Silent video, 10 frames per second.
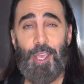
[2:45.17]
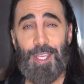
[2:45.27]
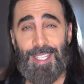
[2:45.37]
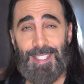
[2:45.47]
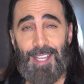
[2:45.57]

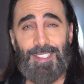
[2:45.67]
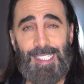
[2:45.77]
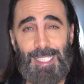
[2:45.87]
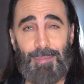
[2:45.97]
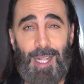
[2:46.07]
You can
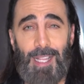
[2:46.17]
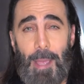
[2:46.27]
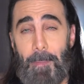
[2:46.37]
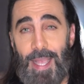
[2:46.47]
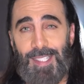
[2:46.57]
definitely smell
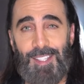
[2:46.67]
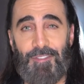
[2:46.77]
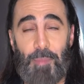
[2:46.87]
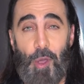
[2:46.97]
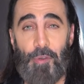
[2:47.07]
a mix
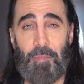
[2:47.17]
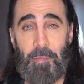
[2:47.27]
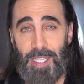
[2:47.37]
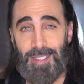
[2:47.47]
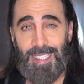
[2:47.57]
of both
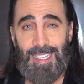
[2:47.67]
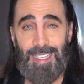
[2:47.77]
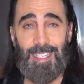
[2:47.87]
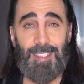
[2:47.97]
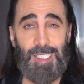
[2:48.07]

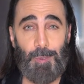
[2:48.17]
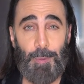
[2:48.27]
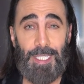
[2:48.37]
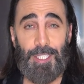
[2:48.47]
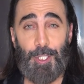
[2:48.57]
milky,
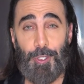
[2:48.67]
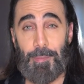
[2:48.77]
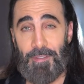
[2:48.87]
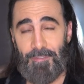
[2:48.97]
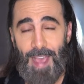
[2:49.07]
sweet,
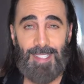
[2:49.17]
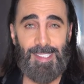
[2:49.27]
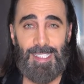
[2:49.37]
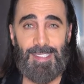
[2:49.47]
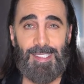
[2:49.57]
creamy
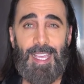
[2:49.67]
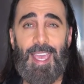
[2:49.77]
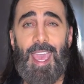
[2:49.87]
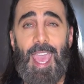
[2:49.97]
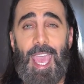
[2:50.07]
facets
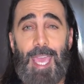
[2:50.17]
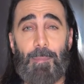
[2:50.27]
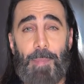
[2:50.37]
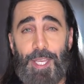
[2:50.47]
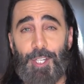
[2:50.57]

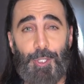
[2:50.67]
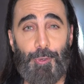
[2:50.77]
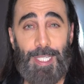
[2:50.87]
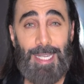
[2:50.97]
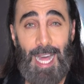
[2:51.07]
and bitter
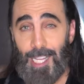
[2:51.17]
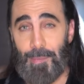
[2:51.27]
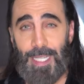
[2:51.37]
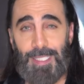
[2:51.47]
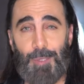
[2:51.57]
green
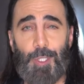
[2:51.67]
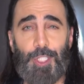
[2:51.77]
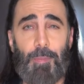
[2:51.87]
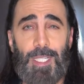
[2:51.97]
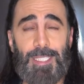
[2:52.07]
elements,
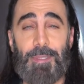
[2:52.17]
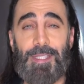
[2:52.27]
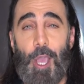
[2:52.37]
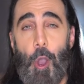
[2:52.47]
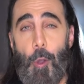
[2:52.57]
which must be
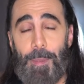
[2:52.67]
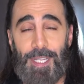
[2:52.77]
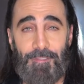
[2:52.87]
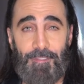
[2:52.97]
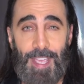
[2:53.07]
the
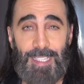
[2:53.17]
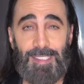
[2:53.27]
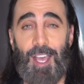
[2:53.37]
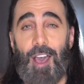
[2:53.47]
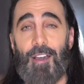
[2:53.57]
opening
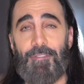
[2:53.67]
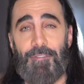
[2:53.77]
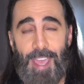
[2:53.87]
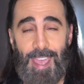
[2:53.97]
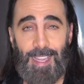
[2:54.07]
phase of
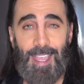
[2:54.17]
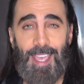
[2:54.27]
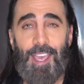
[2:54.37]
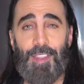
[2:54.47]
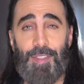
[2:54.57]
fig.
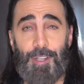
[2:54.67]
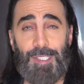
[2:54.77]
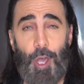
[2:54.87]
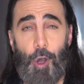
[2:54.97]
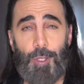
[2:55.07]
There
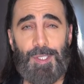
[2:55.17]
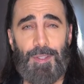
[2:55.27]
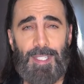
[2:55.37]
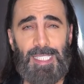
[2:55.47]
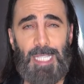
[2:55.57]
is
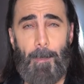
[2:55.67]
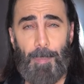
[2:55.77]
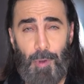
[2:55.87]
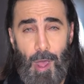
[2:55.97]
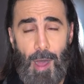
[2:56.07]
also this
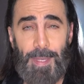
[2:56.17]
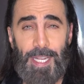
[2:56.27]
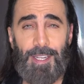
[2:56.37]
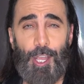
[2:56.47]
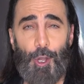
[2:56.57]

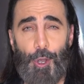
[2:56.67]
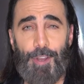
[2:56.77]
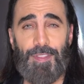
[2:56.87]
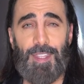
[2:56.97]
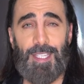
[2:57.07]
prominent,
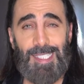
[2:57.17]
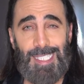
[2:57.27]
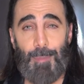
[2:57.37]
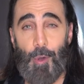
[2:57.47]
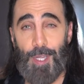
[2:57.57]
earthy,
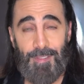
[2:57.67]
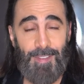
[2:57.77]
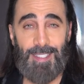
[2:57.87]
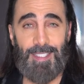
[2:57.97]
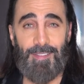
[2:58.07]
smoky
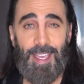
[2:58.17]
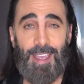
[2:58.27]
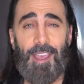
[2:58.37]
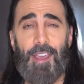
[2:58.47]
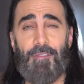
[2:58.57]

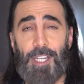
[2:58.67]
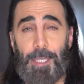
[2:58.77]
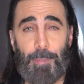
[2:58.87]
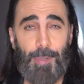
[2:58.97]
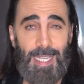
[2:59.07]
vetiver,
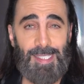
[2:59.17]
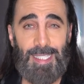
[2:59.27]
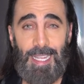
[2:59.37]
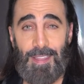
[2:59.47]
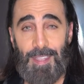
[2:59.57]
very
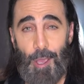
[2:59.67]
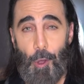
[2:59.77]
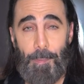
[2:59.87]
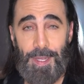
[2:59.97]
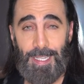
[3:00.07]
present in the
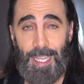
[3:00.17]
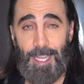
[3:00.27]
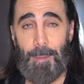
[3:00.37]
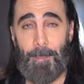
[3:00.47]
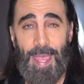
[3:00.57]
opening,
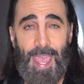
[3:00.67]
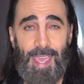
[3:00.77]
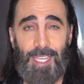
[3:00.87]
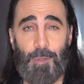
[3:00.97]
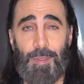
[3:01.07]

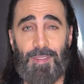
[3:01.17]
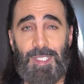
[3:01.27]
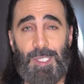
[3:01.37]
accompanied with the